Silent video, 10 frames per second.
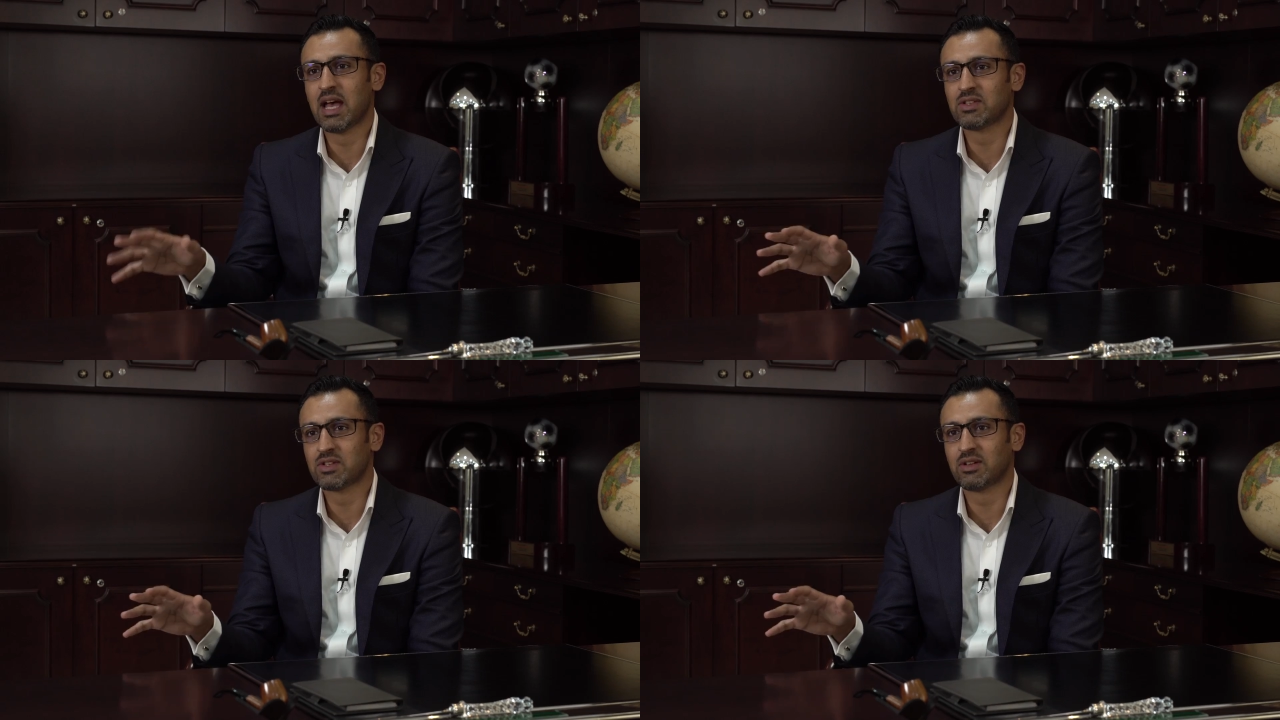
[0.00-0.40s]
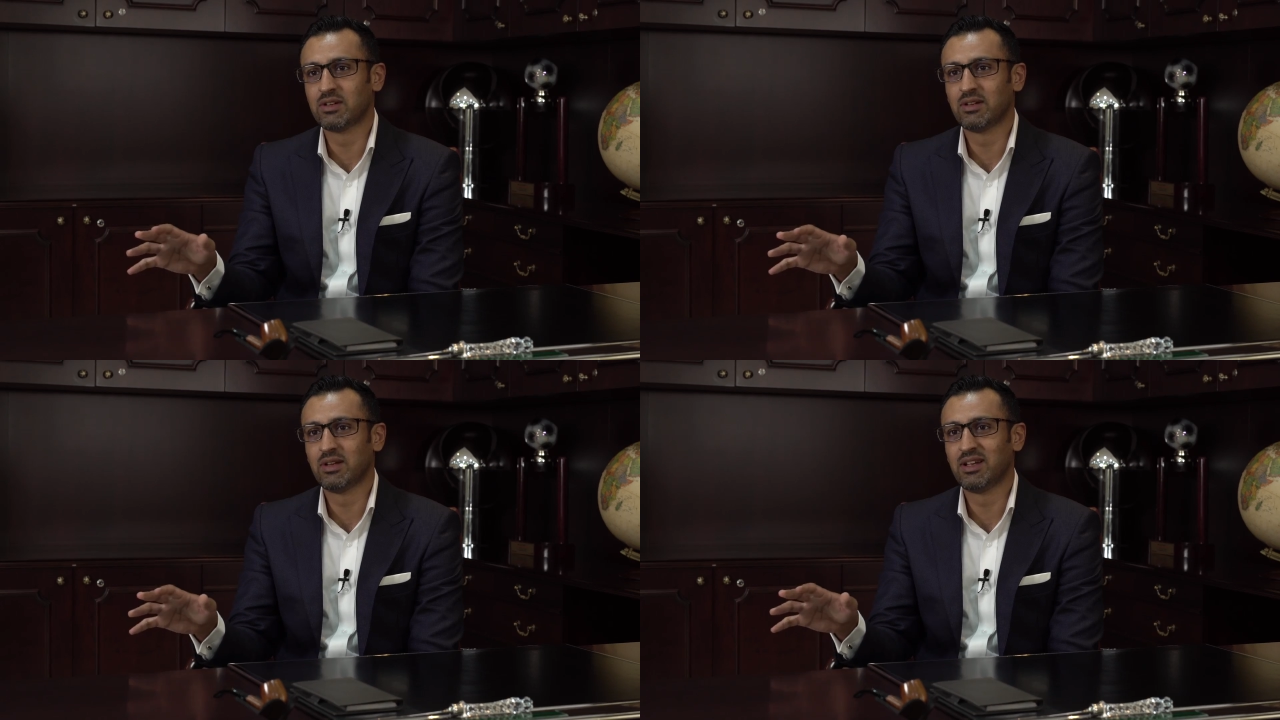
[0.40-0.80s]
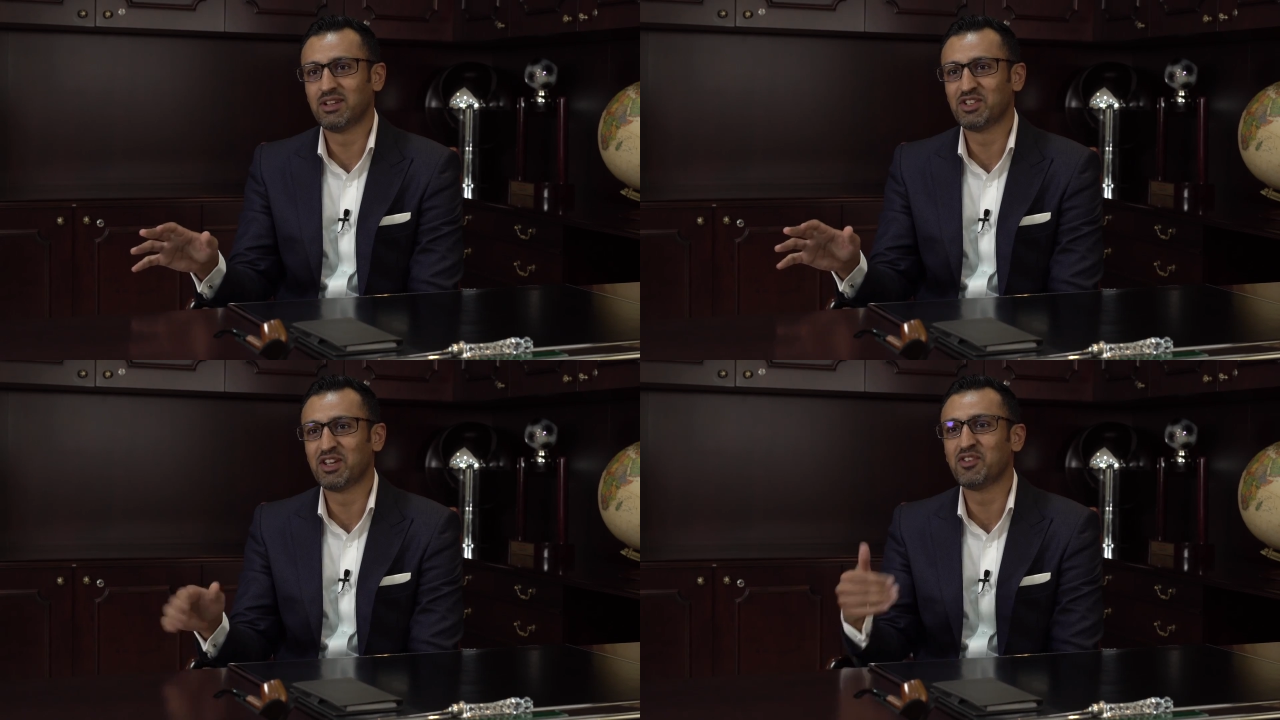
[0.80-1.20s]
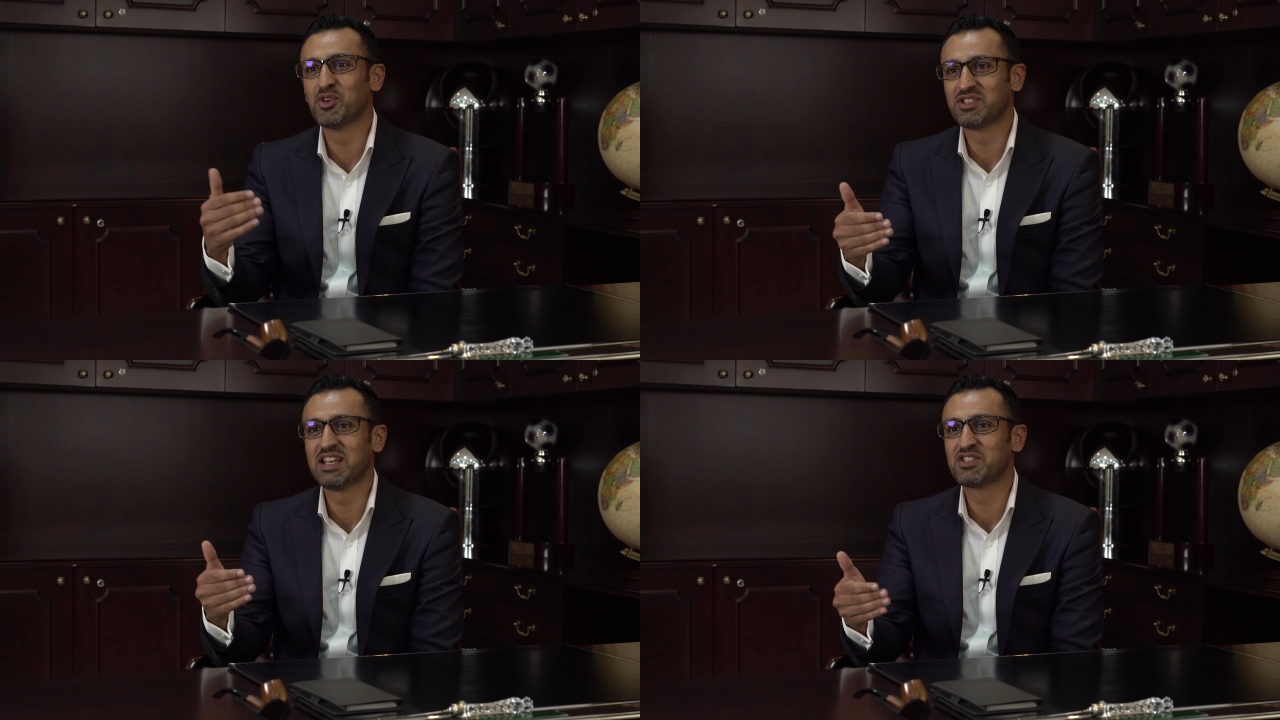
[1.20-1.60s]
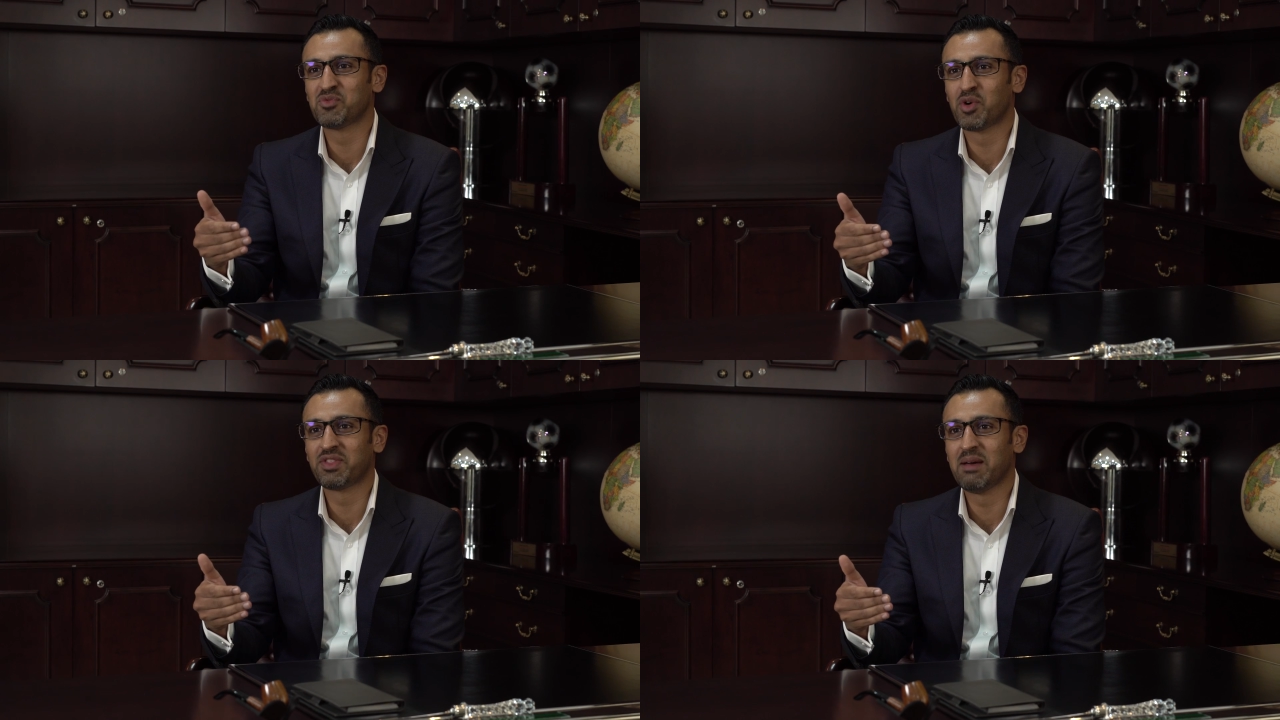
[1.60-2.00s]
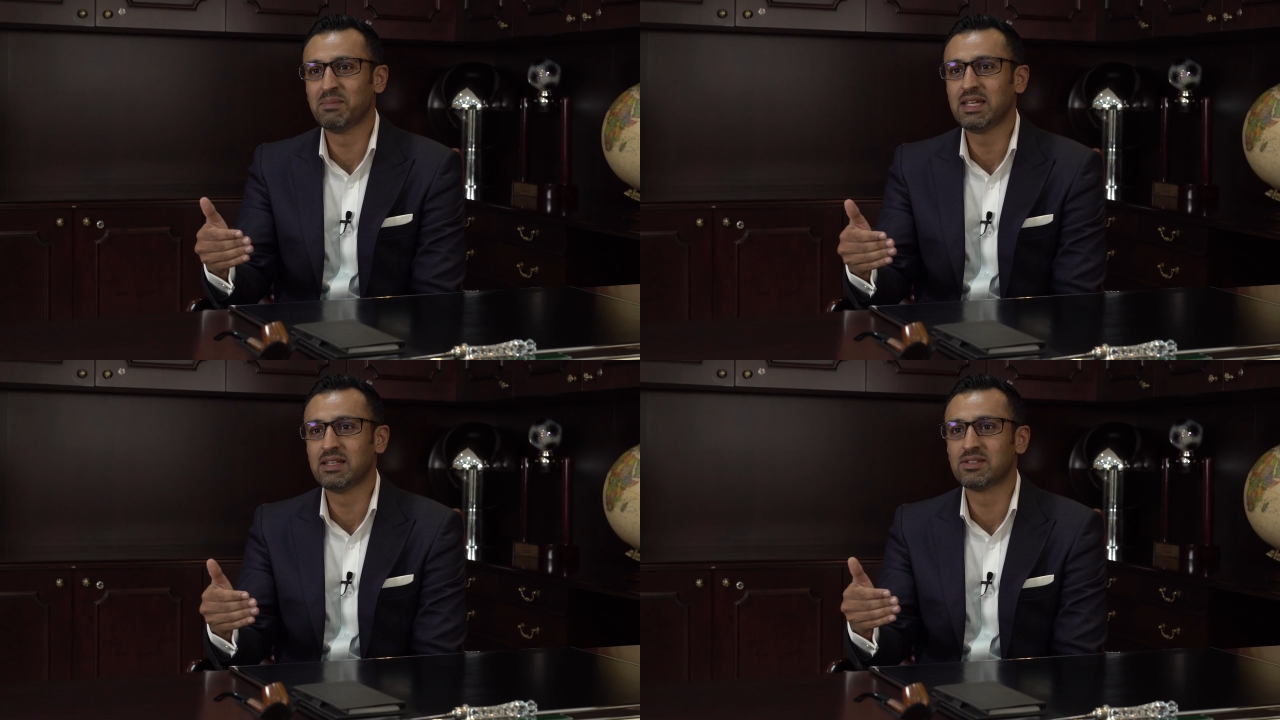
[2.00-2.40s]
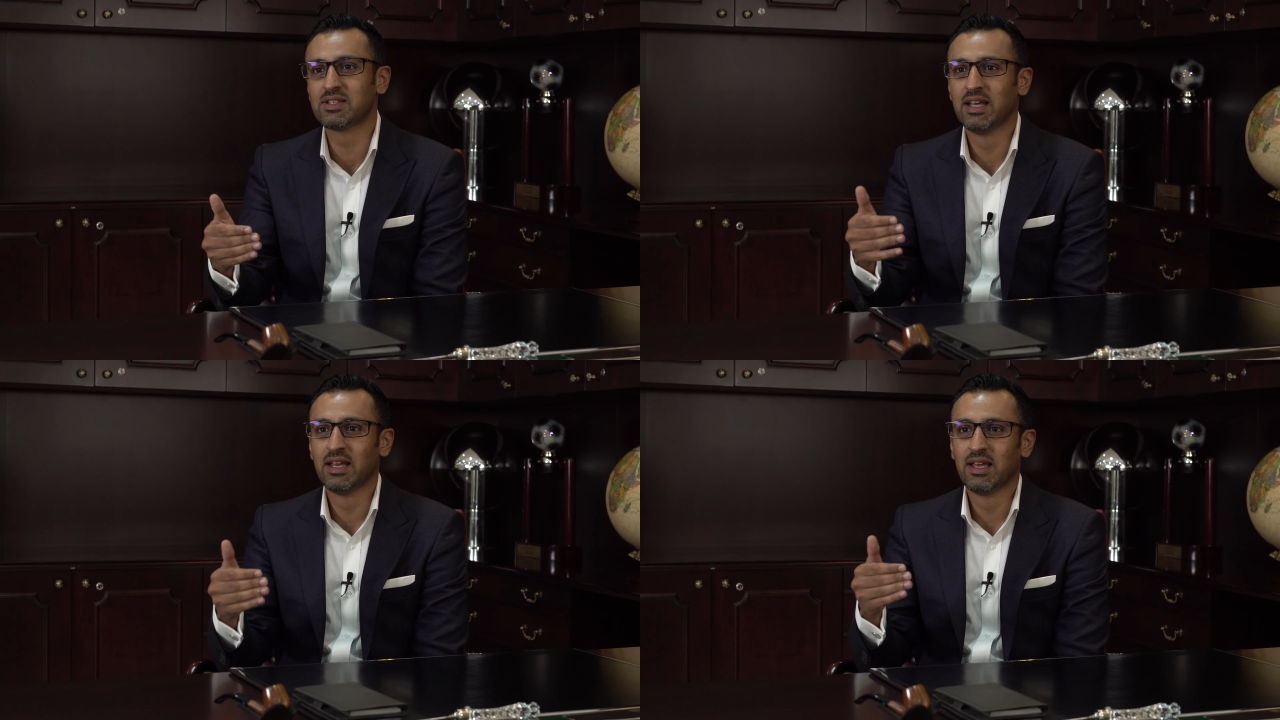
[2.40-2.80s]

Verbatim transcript: the answer. And to give you a sense of what that means,